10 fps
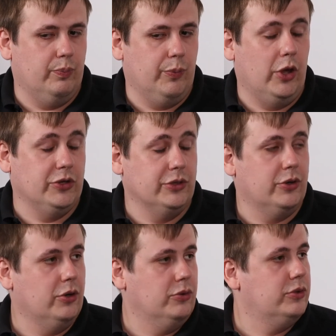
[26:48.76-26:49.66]
also
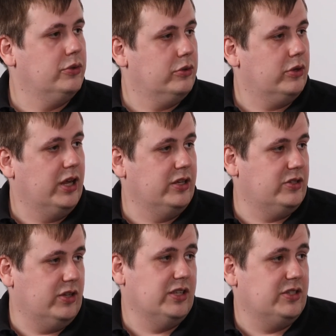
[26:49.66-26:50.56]
code,
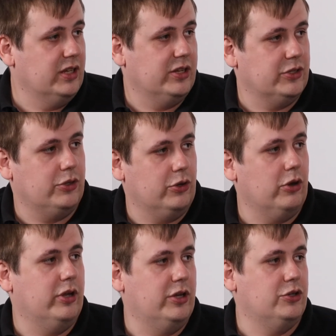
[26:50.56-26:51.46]
it's still a secure
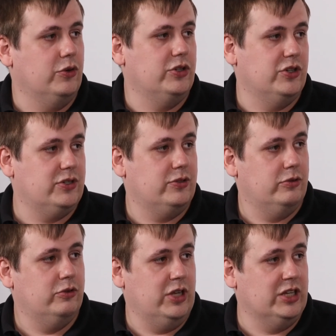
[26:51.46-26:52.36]
coding issue, it just
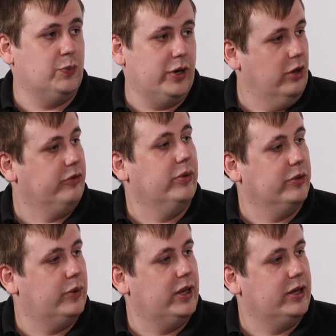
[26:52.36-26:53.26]
is spread over
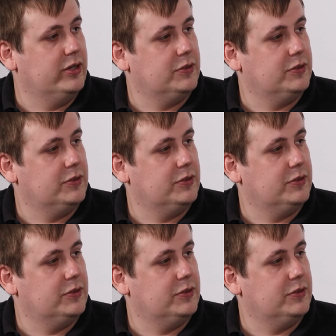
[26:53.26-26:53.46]
multiple layers.